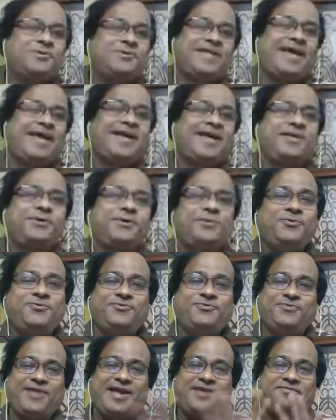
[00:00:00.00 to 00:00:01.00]
Thank you,
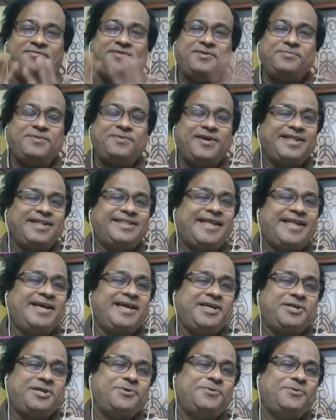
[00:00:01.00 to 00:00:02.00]
everybody.
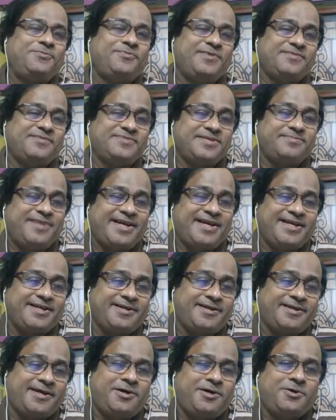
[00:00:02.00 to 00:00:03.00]
Thank you, Professor
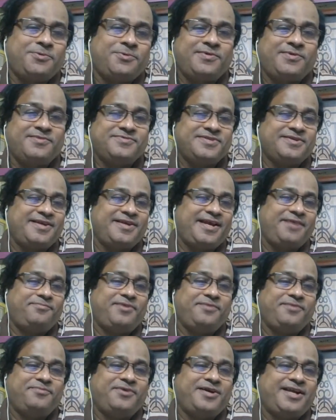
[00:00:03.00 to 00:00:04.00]
Meghana Rao, Professor
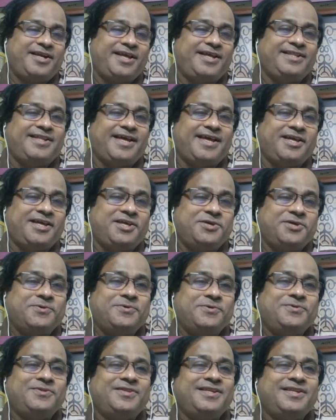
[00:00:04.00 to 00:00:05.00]
everybody. Thank
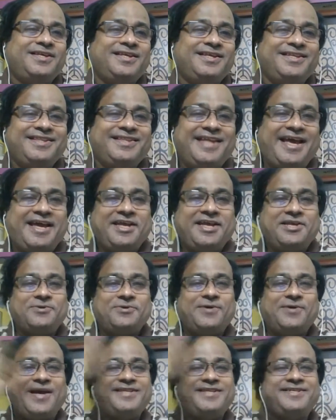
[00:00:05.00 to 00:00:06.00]
you. Thank
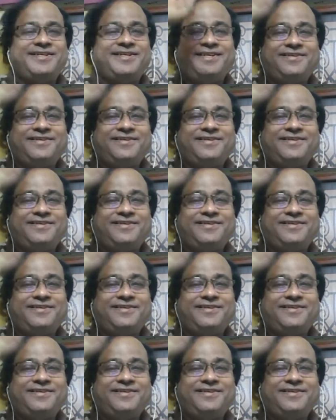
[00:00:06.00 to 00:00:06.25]
you, Anthony.